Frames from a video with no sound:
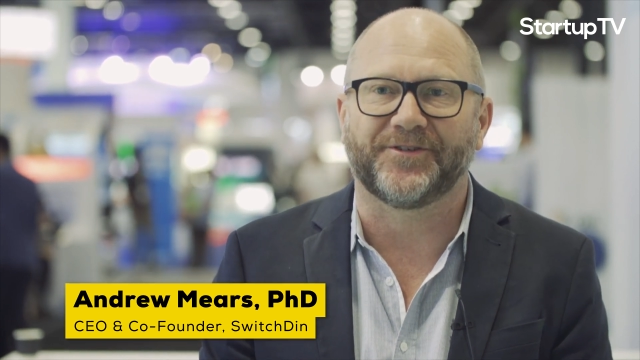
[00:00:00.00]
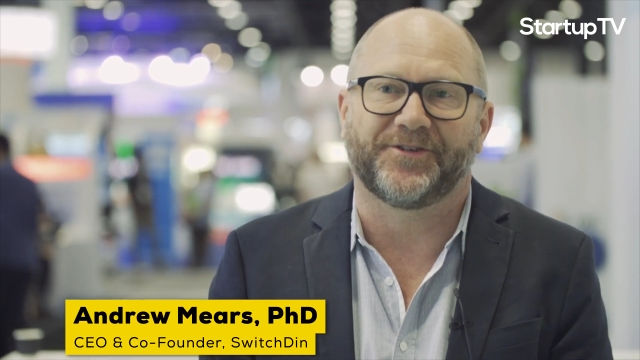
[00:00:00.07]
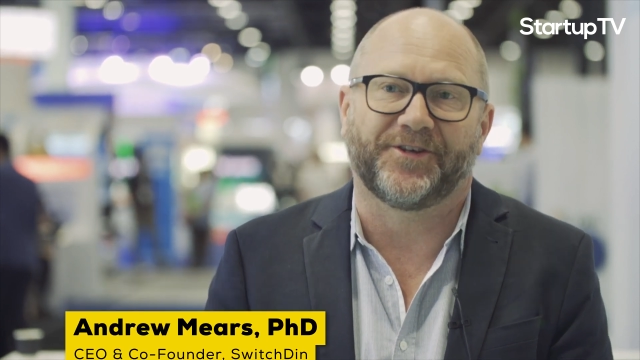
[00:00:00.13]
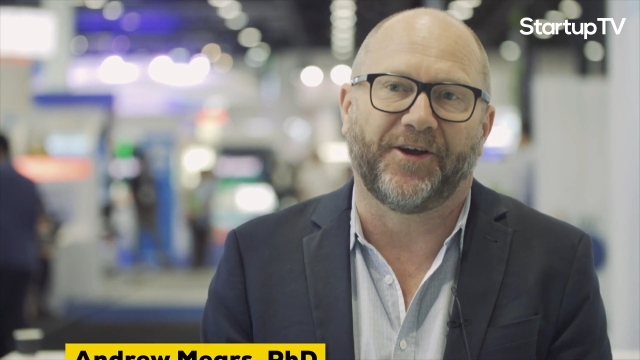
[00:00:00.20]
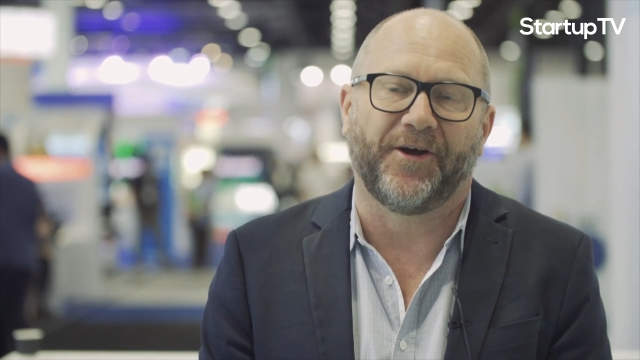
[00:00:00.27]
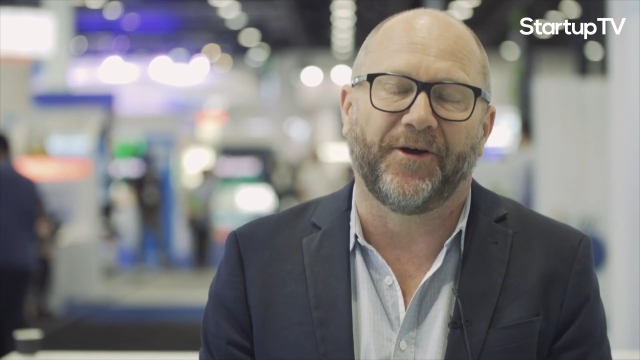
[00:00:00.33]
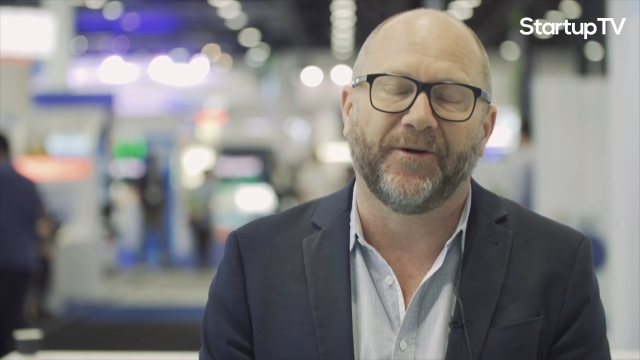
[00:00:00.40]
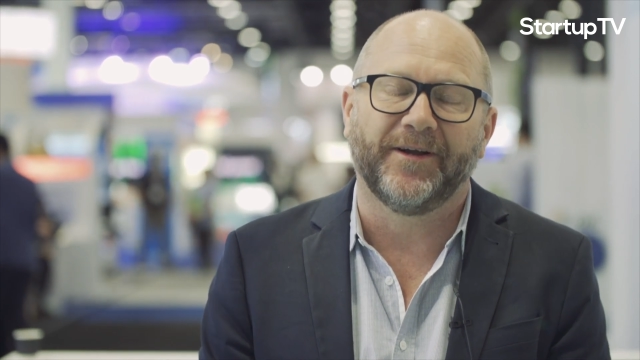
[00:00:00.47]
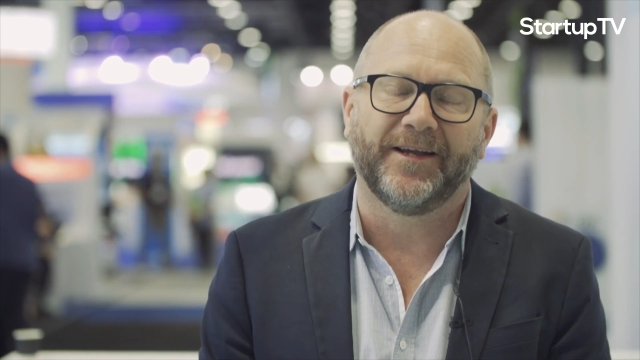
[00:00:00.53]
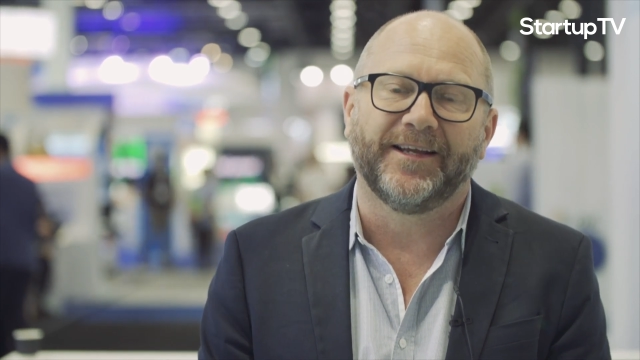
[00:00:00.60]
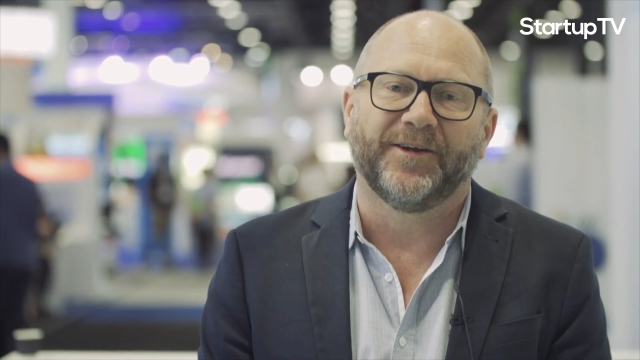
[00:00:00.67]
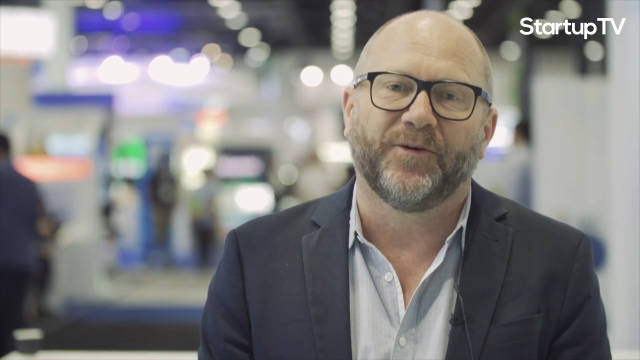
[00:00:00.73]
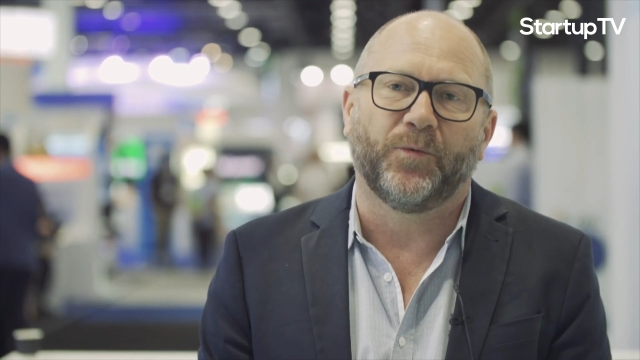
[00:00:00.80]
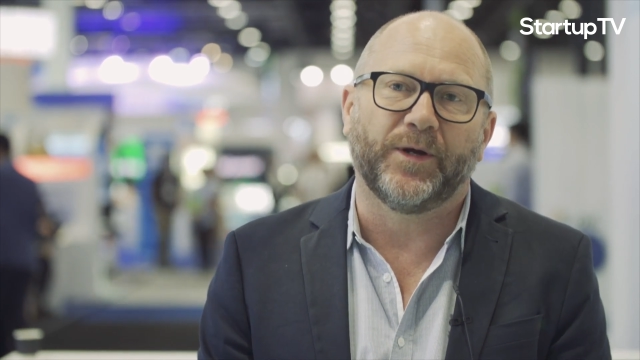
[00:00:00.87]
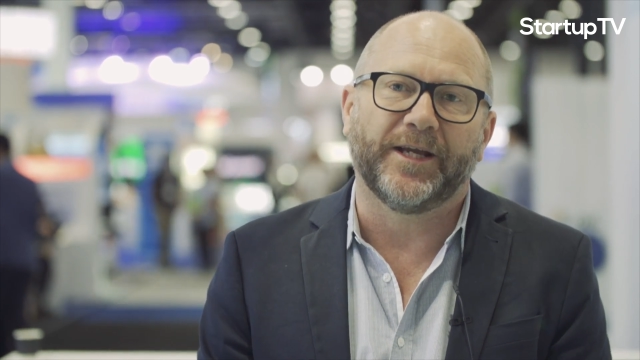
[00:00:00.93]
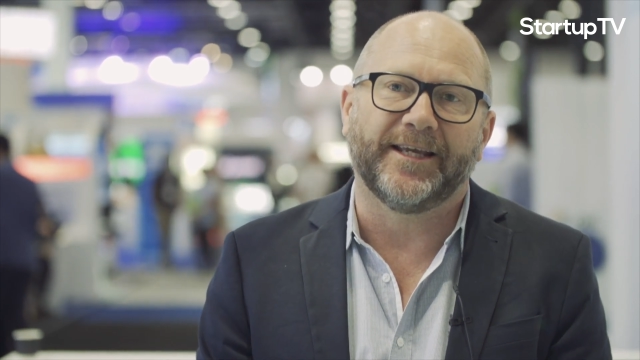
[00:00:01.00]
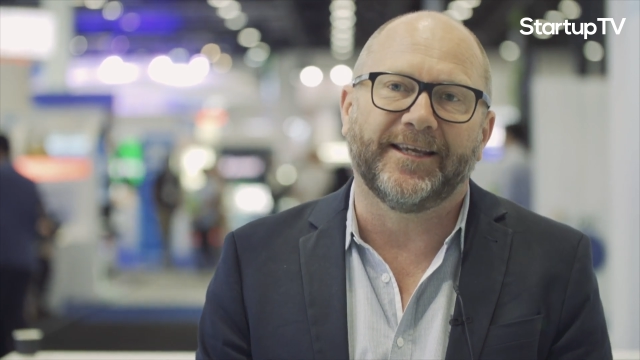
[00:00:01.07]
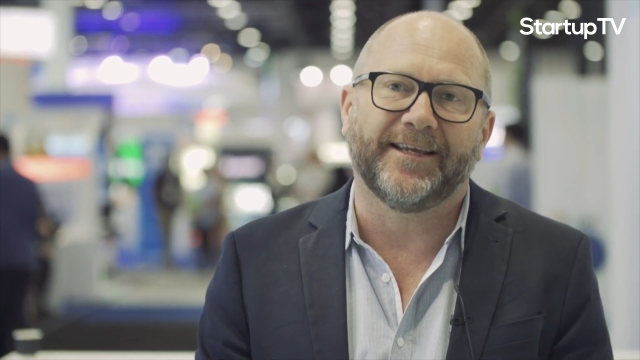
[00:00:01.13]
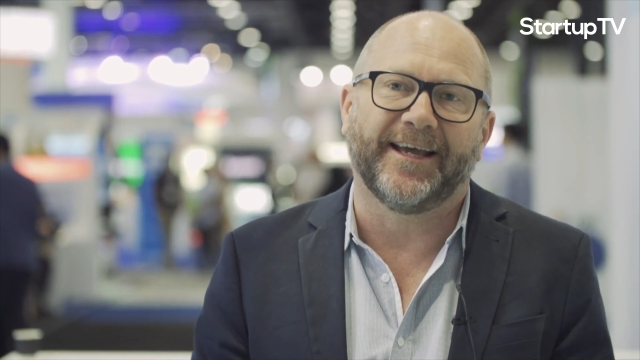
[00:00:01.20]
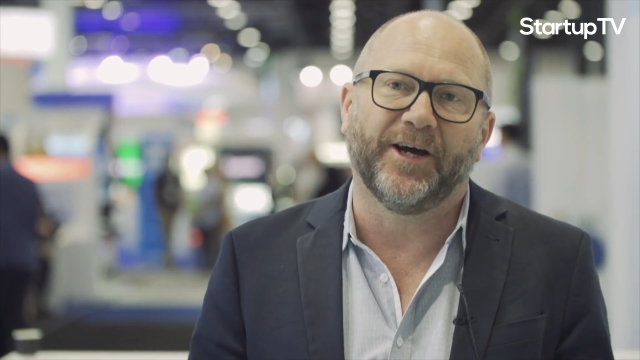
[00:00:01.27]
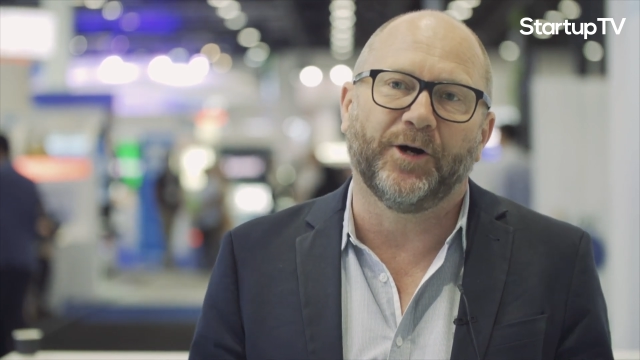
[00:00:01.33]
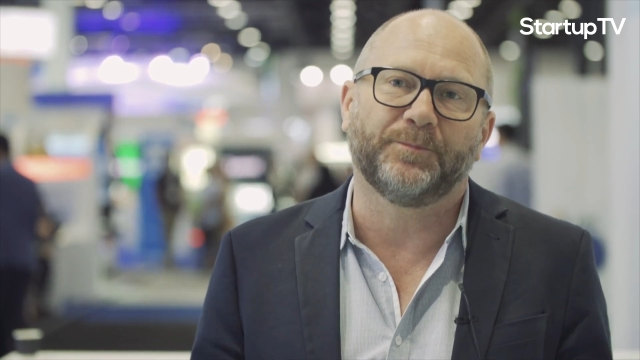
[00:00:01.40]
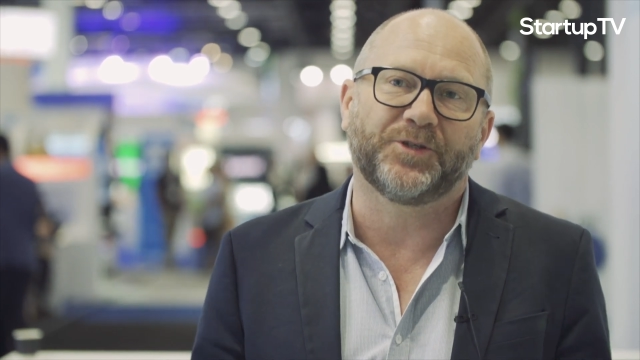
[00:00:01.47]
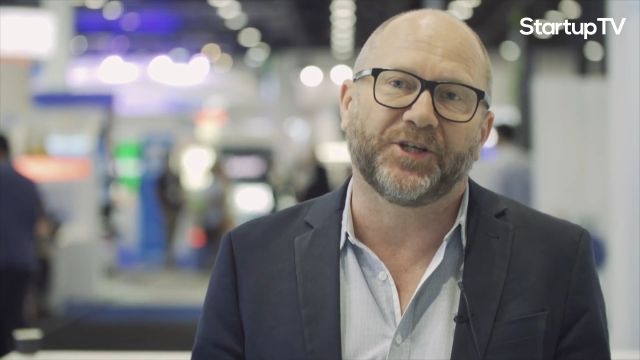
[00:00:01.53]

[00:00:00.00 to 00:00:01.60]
So we help